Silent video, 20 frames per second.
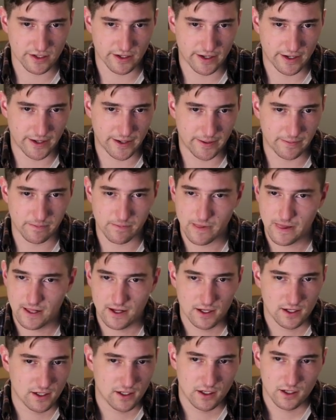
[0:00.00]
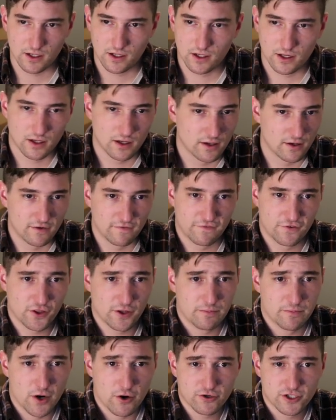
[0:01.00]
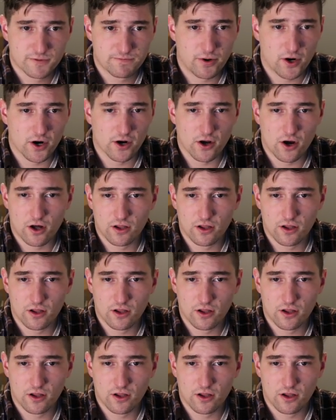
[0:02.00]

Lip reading: For the most part,